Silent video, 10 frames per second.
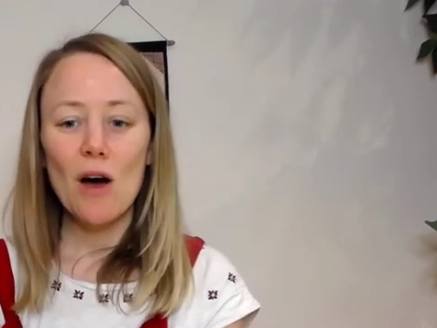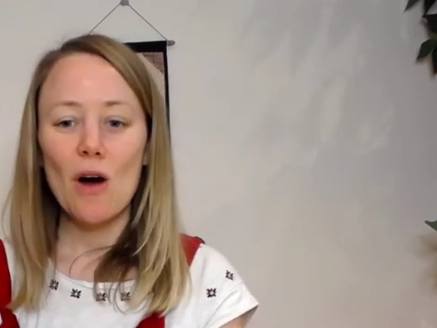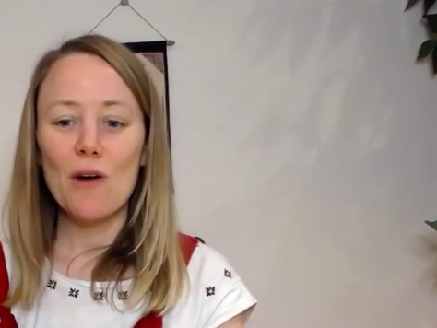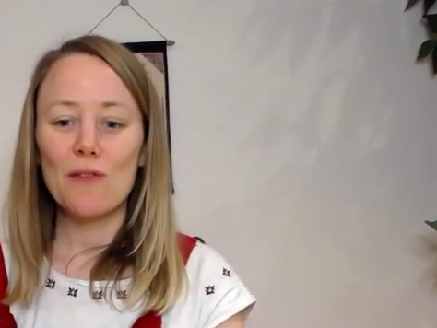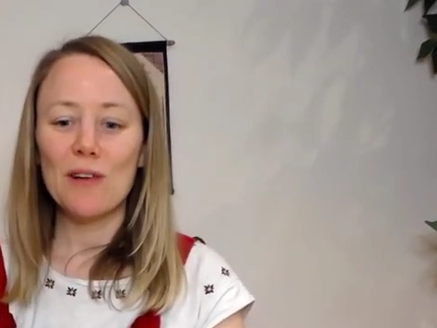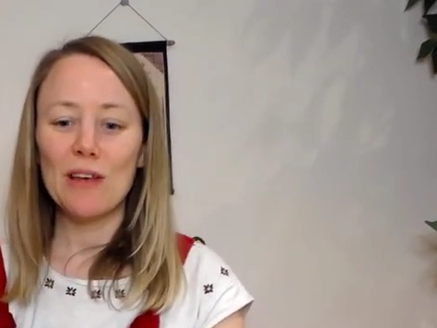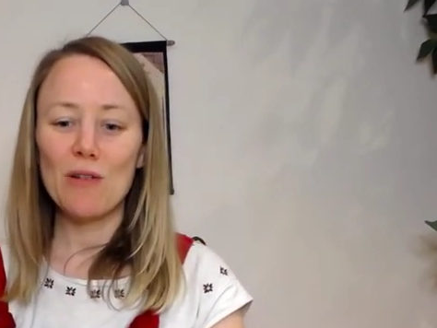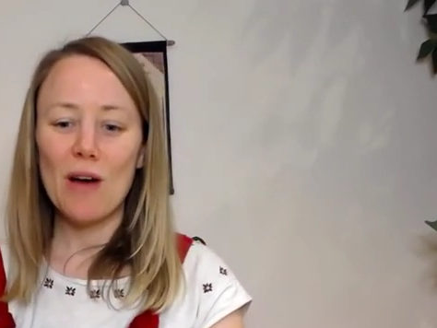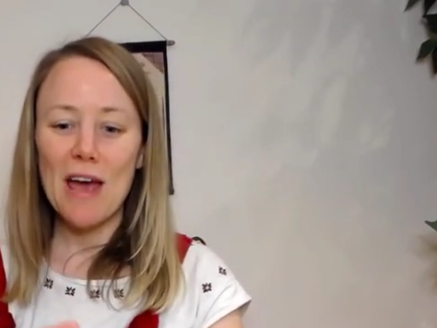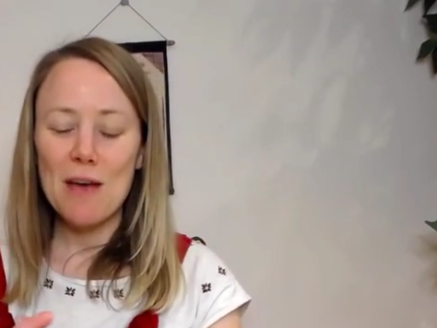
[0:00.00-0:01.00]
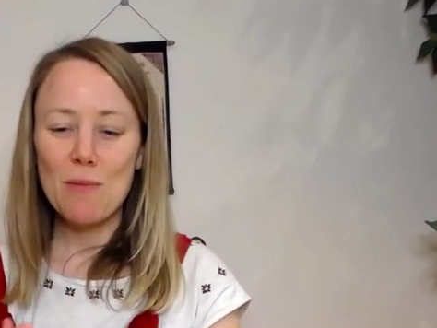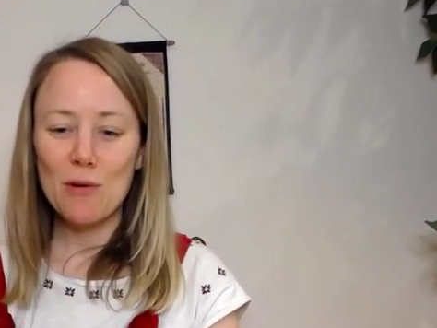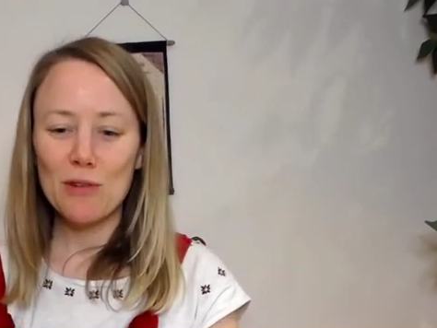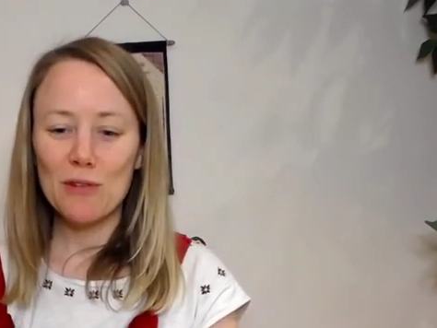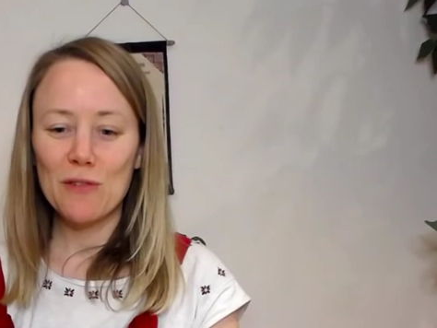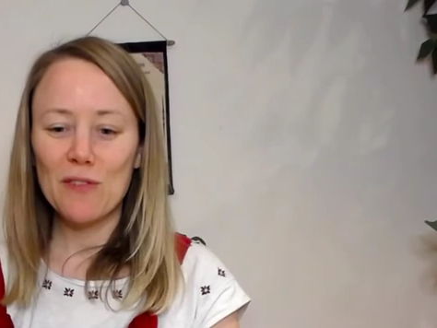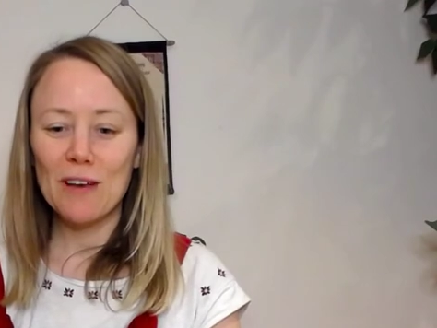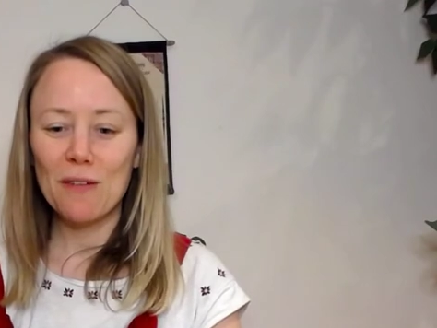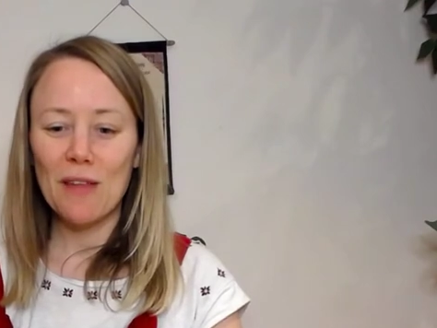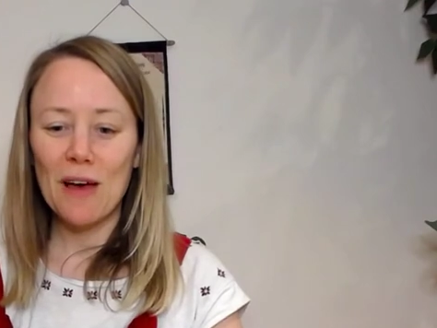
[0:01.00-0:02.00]
Hopefully you're able to
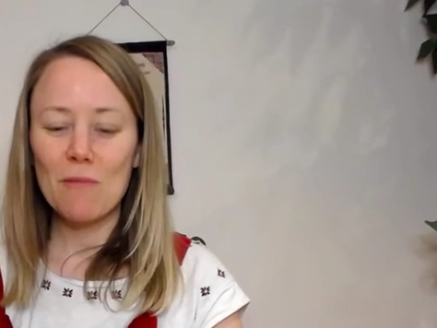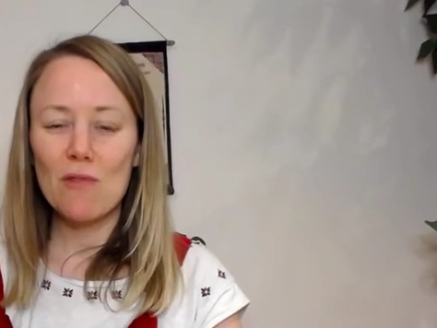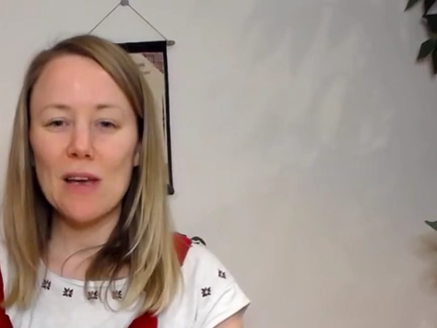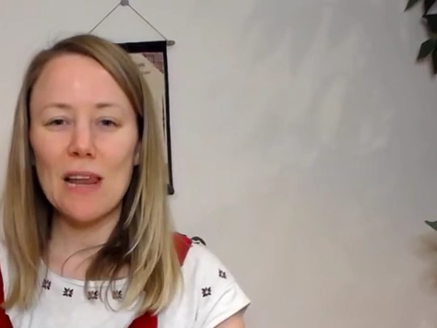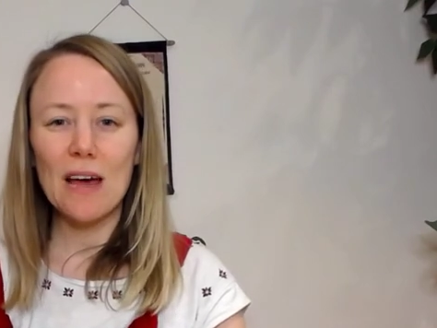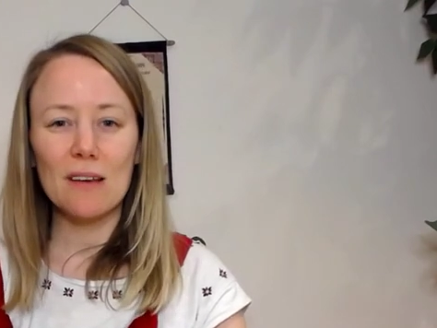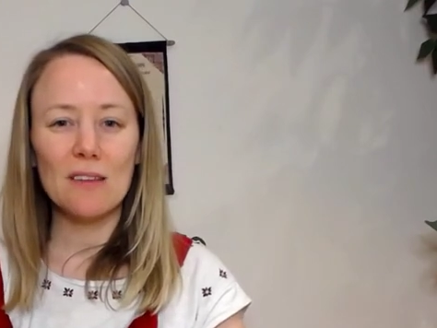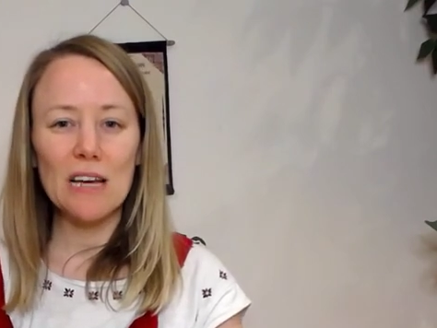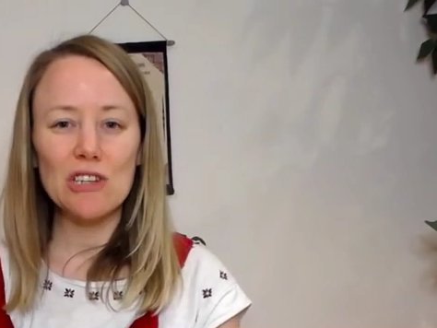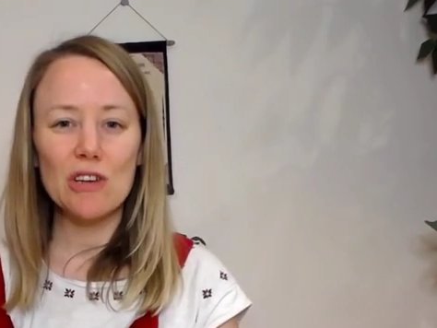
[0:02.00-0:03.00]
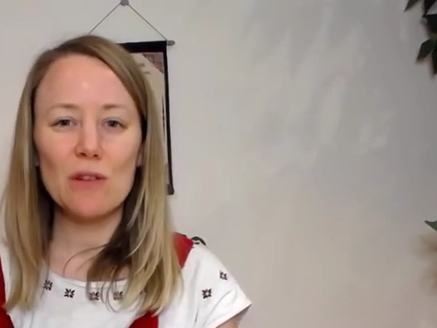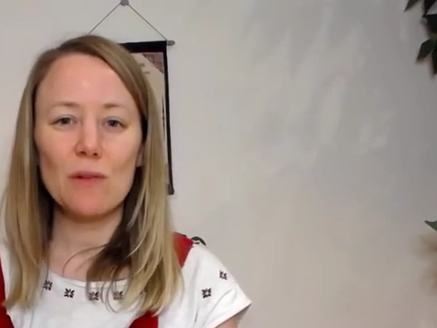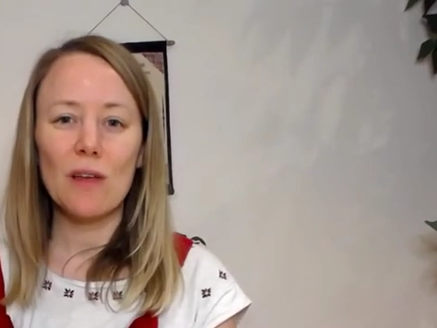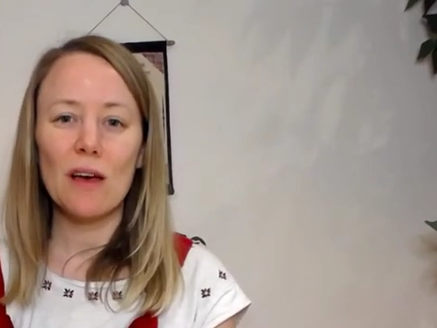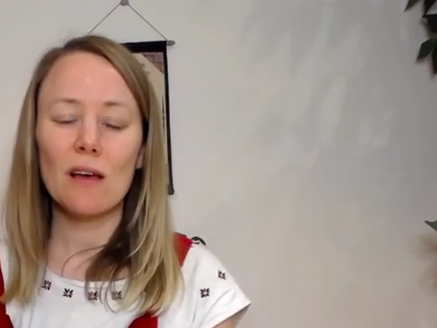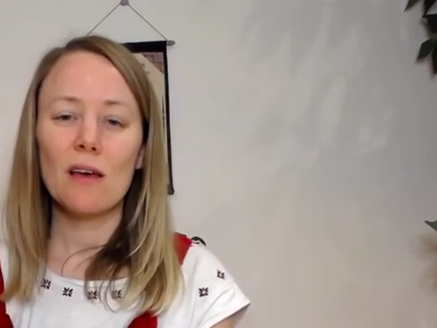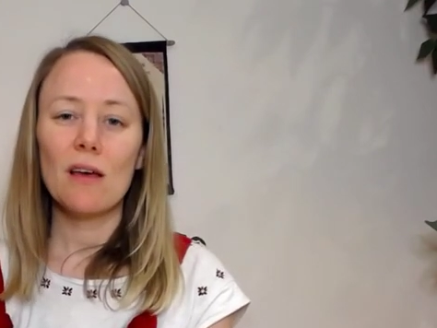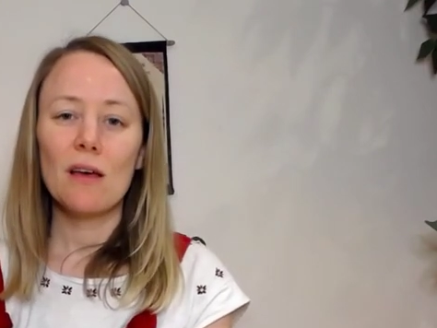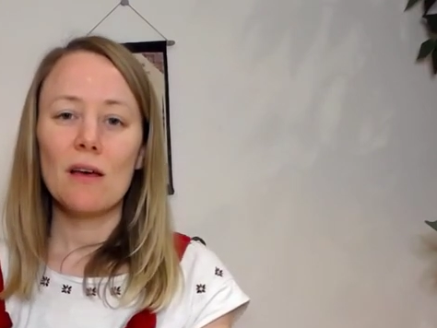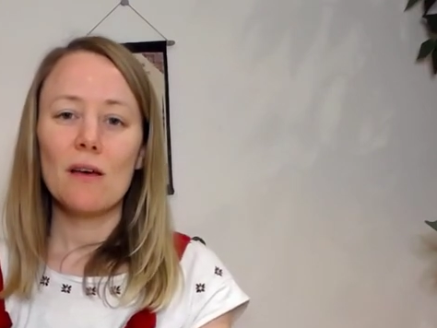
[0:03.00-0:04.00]
feel that relaxation or that
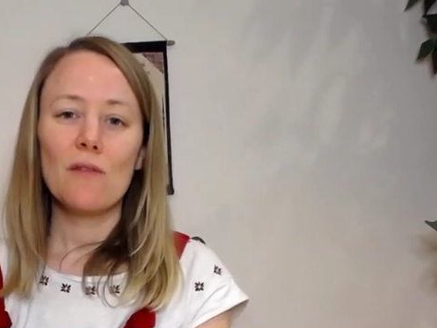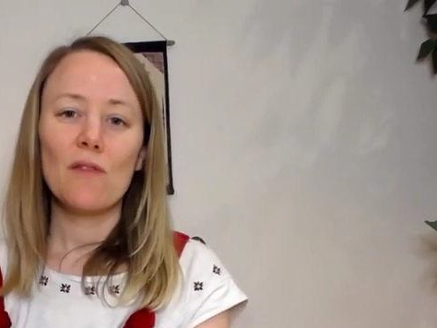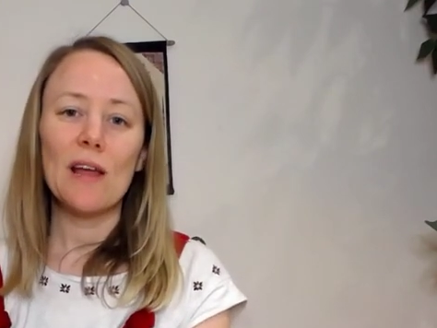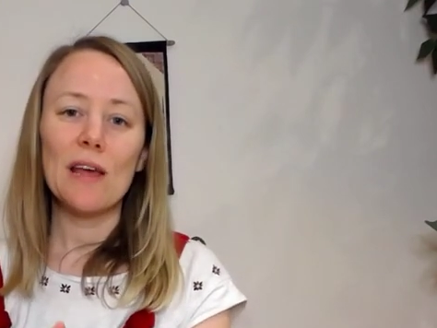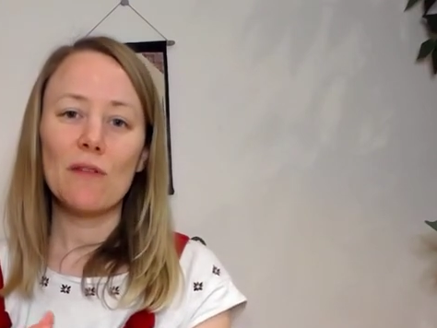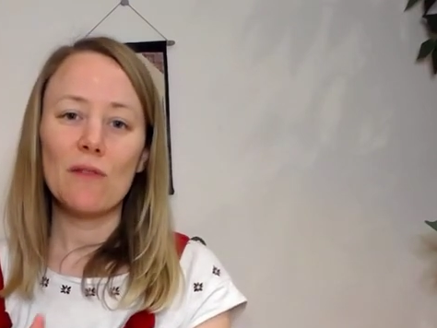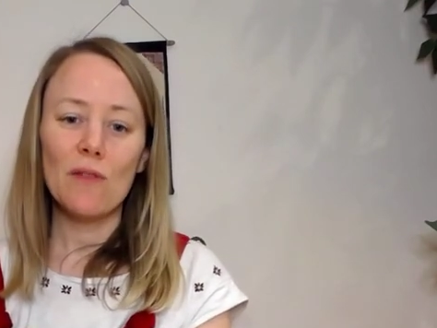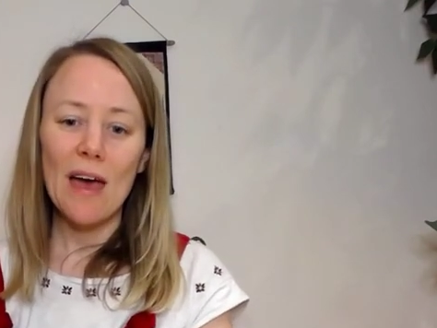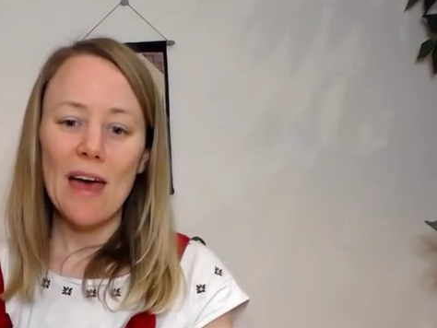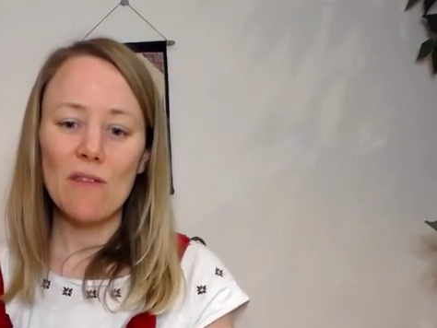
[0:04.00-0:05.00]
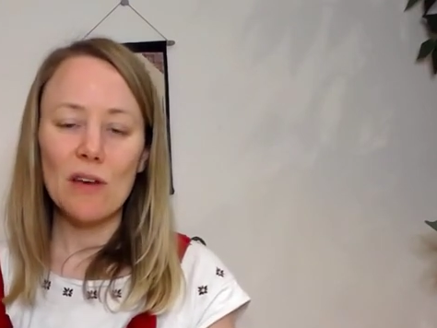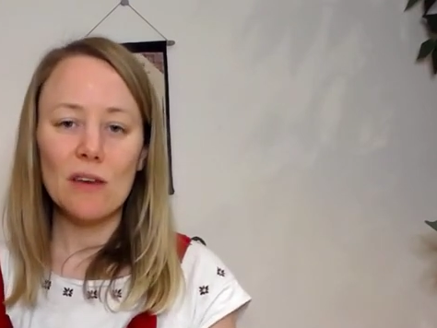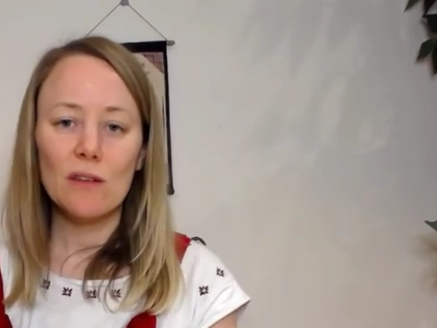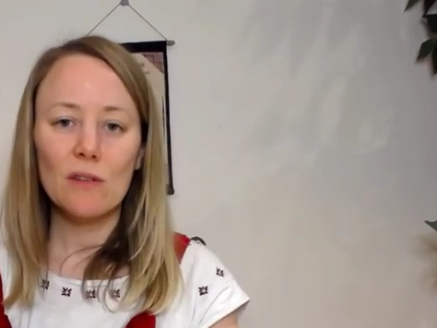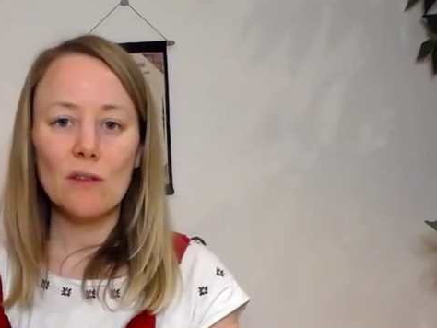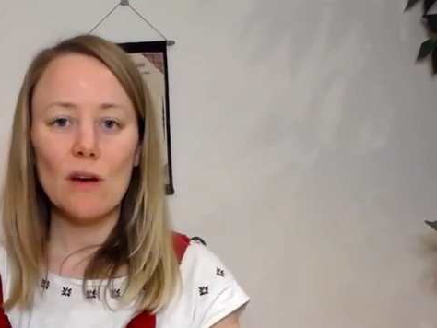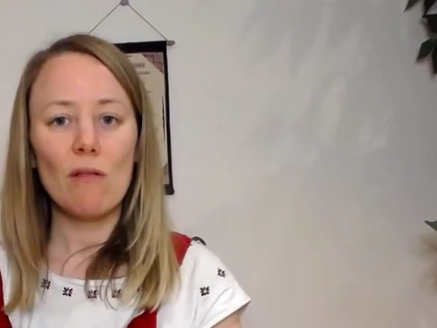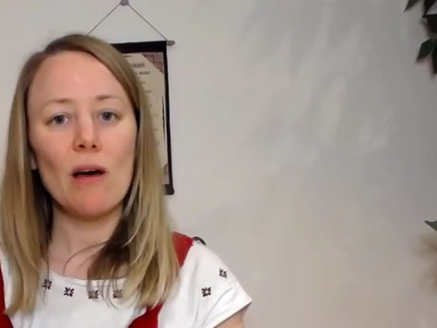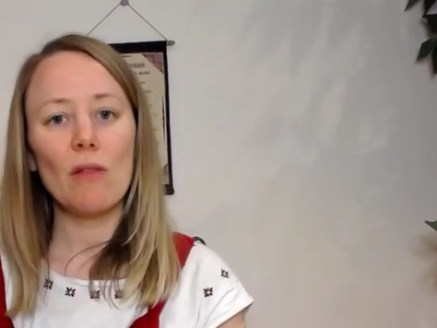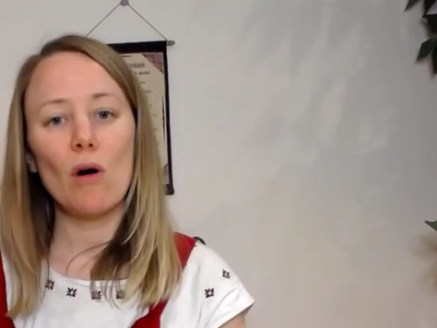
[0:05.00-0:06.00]
feeling of heaviness
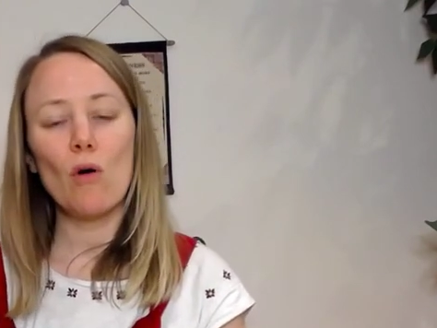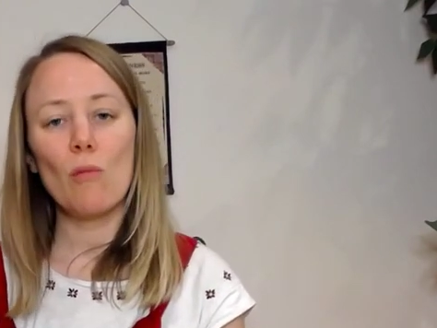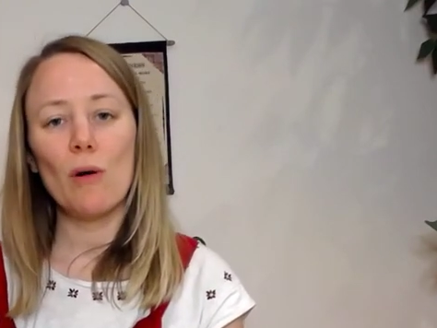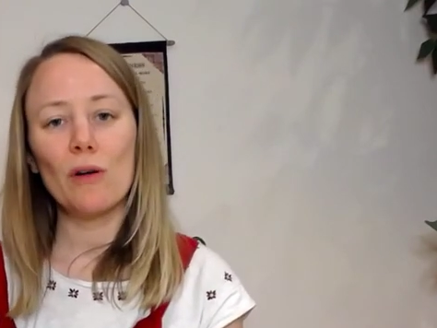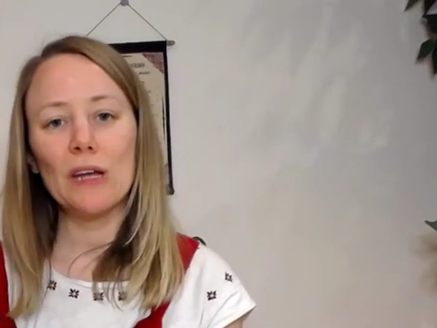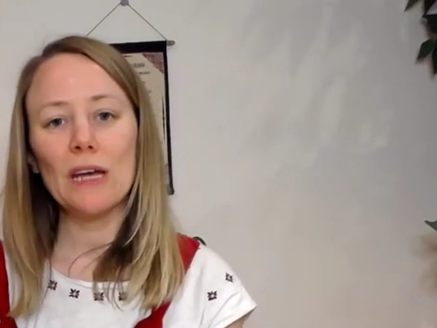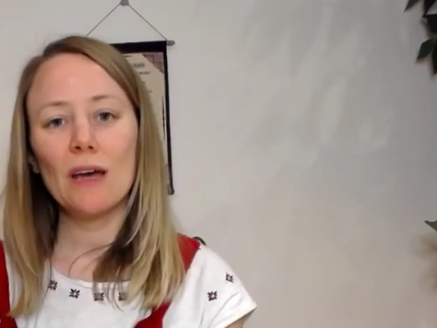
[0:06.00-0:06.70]
around the whole body.